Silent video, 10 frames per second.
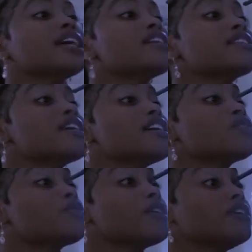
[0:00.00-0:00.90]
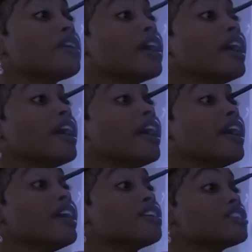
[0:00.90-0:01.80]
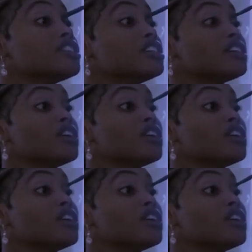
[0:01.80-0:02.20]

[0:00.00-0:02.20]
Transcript: that says, where your energy